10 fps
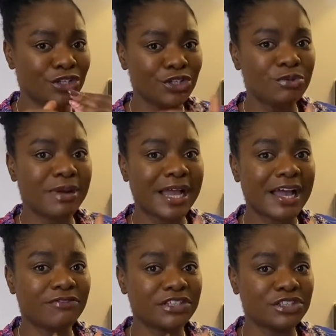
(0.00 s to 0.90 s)
You might
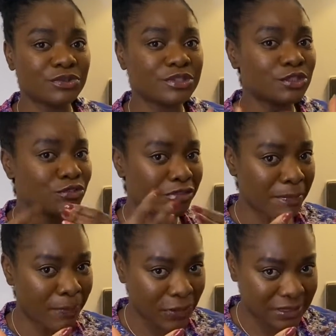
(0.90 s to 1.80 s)
have a duty to
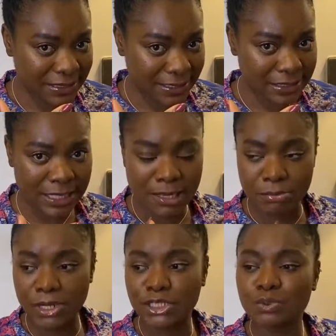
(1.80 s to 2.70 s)
report it,
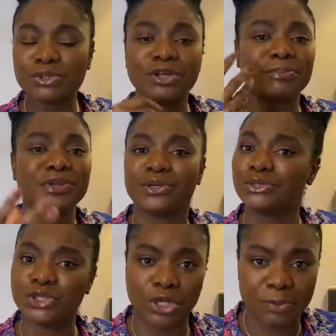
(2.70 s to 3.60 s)
but it will not be your
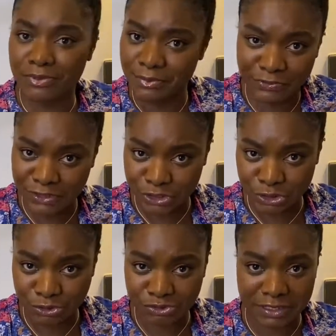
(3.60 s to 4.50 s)
job removing
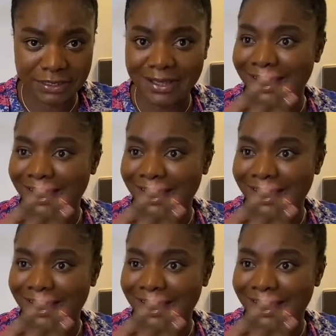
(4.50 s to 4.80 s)
children.